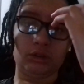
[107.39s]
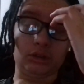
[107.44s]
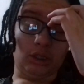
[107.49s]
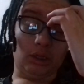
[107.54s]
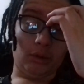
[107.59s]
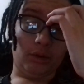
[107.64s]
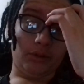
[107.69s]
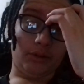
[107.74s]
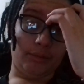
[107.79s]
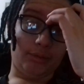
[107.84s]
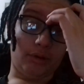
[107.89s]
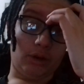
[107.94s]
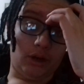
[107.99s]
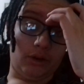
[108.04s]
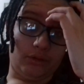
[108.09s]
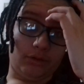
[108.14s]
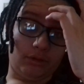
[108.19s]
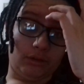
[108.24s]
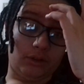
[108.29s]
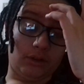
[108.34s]
They were in the
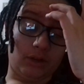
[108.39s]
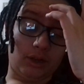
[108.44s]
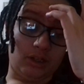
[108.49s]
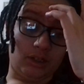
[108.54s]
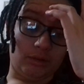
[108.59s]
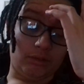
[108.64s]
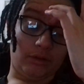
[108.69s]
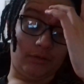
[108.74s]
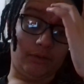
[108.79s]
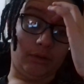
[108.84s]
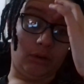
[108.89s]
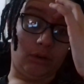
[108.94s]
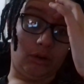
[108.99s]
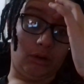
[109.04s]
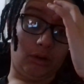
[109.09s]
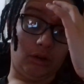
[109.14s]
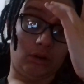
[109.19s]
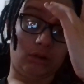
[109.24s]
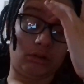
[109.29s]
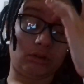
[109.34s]
playoffs the season
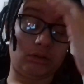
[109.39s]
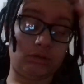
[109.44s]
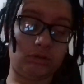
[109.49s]
before.